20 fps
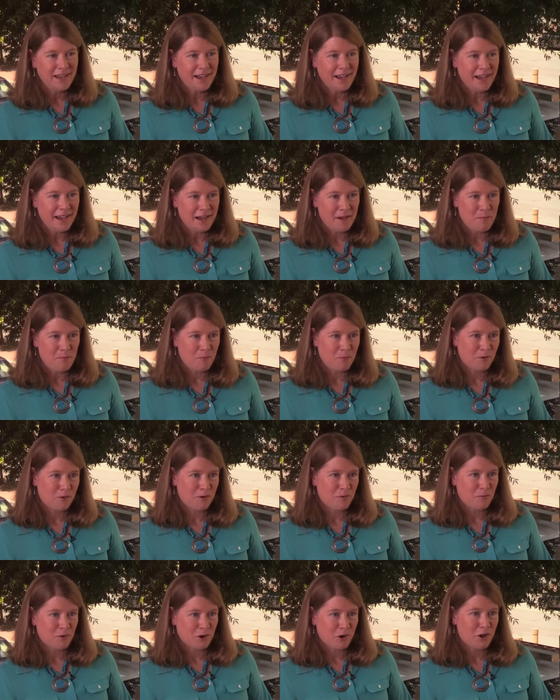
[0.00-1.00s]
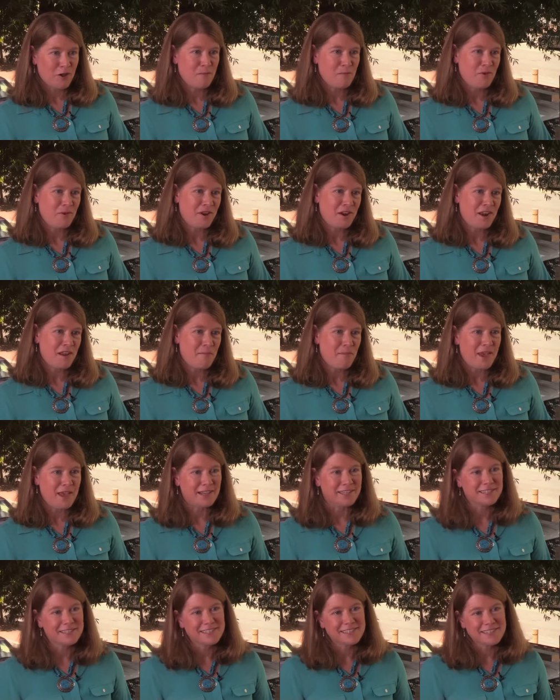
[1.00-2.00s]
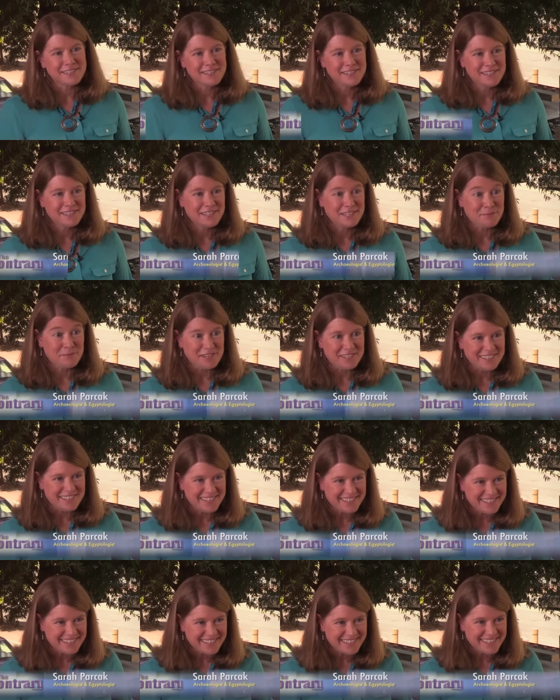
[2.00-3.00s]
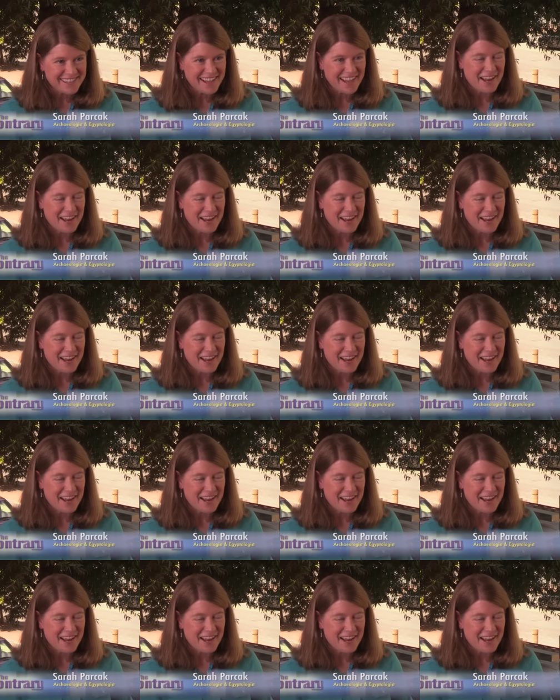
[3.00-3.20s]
um, we're, we're a community-based species.